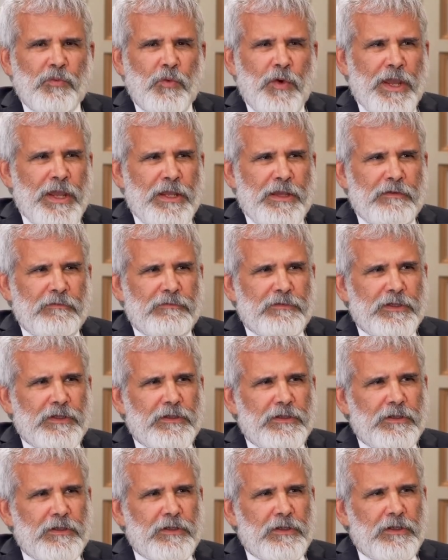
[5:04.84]
waived.
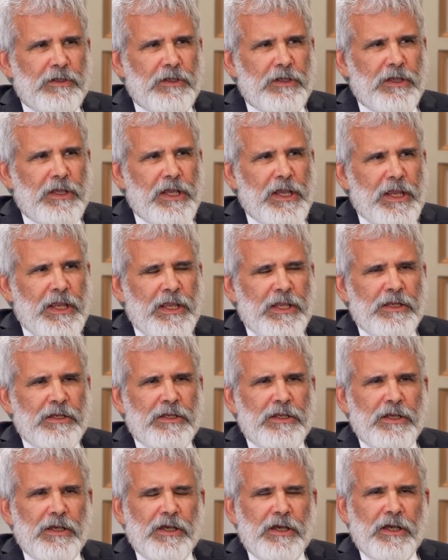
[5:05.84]

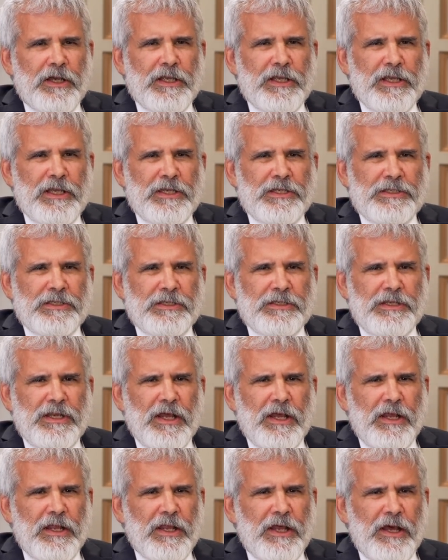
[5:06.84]
And I, it,
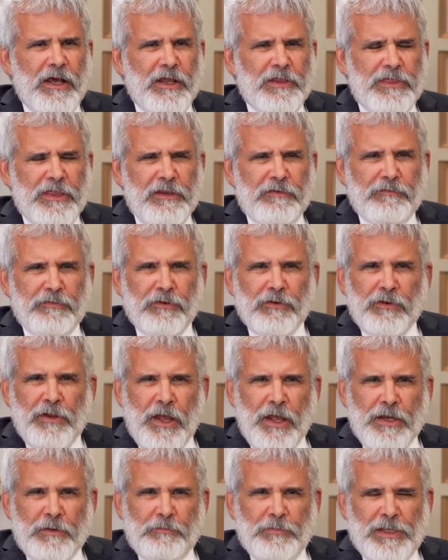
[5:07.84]
I think for a
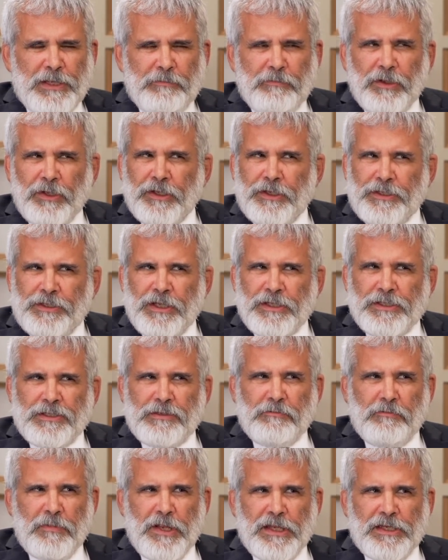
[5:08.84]
lot of people, it
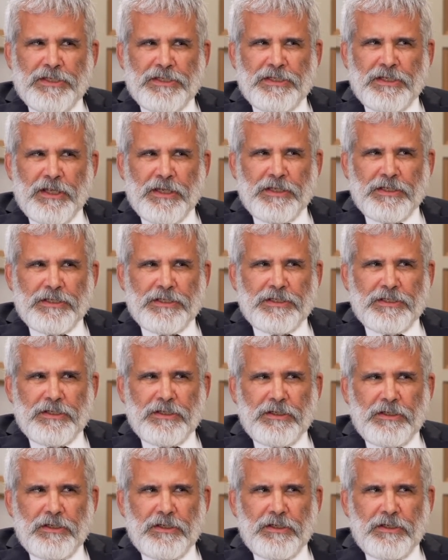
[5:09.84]
doesn't make sense.